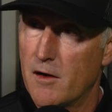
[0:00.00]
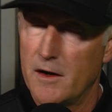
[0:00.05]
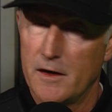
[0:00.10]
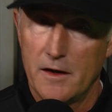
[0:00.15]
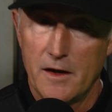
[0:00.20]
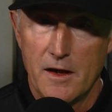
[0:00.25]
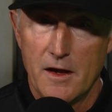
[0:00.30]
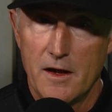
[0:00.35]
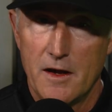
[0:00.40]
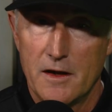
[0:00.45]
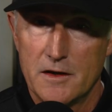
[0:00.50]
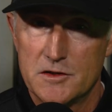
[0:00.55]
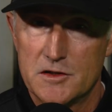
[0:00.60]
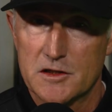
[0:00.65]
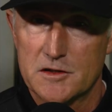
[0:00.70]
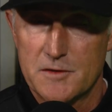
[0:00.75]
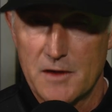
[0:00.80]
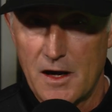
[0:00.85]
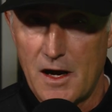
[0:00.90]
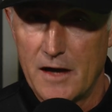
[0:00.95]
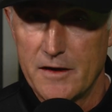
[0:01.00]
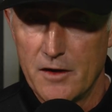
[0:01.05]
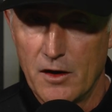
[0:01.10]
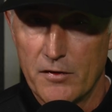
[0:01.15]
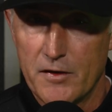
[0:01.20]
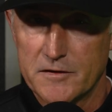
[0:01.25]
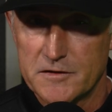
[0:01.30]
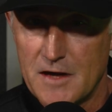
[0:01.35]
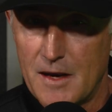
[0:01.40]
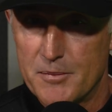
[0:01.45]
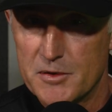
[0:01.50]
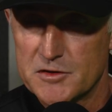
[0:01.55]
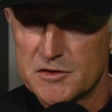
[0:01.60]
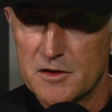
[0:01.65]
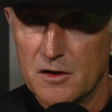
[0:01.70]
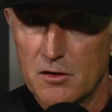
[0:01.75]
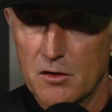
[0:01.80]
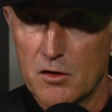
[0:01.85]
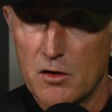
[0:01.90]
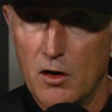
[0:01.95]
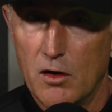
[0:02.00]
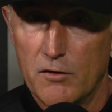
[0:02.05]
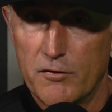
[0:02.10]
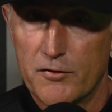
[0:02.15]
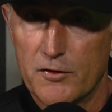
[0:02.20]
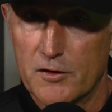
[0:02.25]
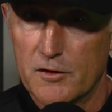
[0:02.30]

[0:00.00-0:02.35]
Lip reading: And I know this episode will go for